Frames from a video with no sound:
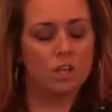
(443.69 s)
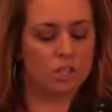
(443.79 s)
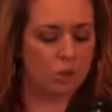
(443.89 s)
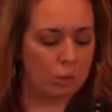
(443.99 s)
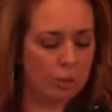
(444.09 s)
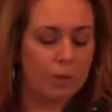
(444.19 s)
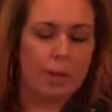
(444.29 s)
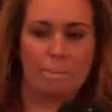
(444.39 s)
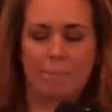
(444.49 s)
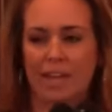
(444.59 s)
So we were
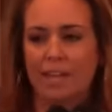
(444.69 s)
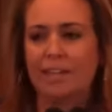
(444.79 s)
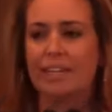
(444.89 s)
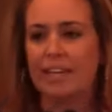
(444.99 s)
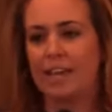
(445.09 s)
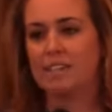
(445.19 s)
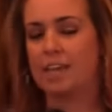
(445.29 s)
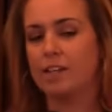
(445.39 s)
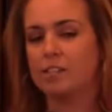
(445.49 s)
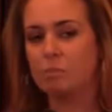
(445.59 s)
an embedded
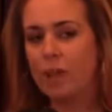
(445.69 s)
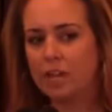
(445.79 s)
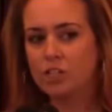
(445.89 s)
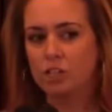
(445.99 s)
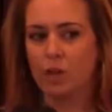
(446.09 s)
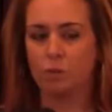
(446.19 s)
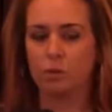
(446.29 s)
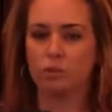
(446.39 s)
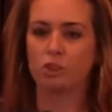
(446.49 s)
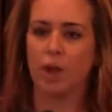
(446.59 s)
liaison to make sure that
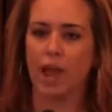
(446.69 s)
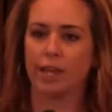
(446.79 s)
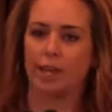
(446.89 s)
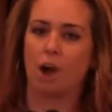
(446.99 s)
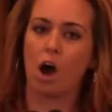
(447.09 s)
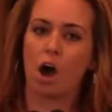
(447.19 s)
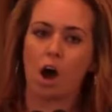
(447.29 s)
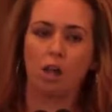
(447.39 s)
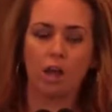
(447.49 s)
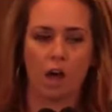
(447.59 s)
we were tracking
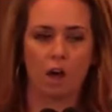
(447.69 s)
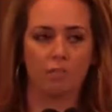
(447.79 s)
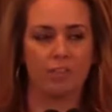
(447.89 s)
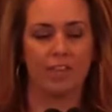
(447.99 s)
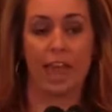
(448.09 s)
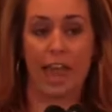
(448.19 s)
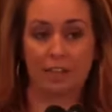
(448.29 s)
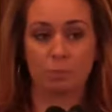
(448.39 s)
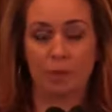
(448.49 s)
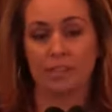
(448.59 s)
all of the
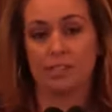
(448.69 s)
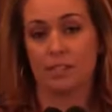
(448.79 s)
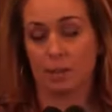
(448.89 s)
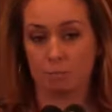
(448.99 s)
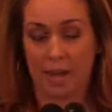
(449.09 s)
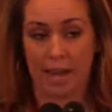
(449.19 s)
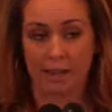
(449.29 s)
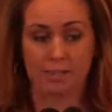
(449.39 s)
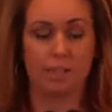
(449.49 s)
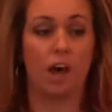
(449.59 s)
aspects and
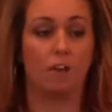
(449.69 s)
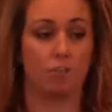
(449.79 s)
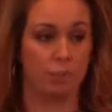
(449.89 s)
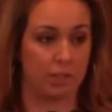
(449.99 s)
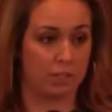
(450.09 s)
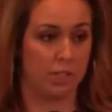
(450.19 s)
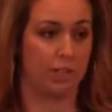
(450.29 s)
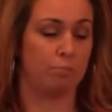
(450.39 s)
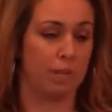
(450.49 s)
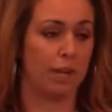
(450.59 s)
impacts of the
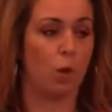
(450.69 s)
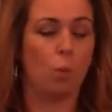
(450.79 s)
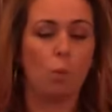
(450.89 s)
military, meaning